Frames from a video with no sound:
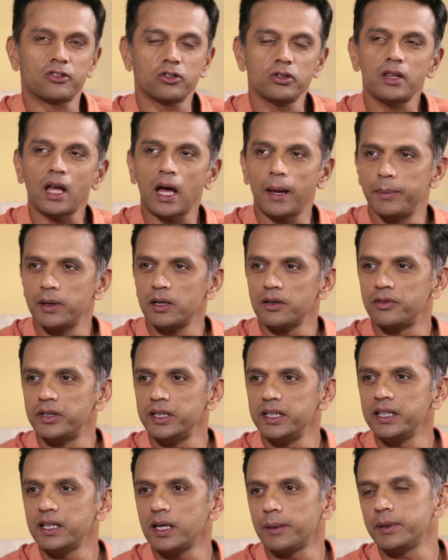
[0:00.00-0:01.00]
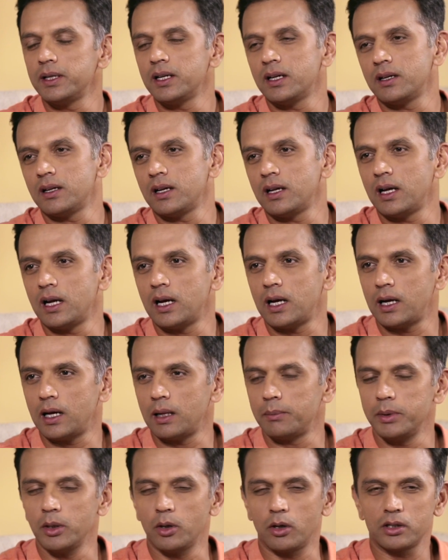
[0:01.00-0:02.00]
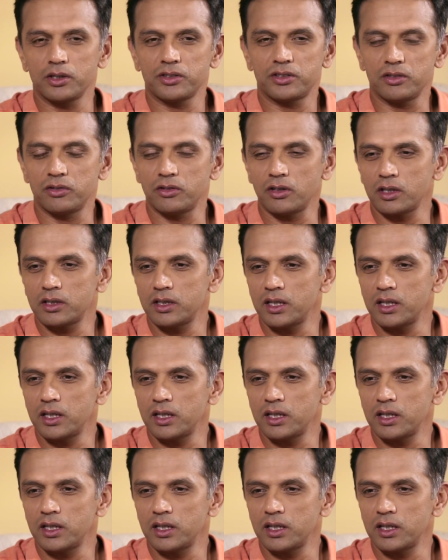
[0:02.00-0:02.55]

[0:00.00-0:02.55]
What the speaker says: of reading, I mean, I'll be honest, it's not that I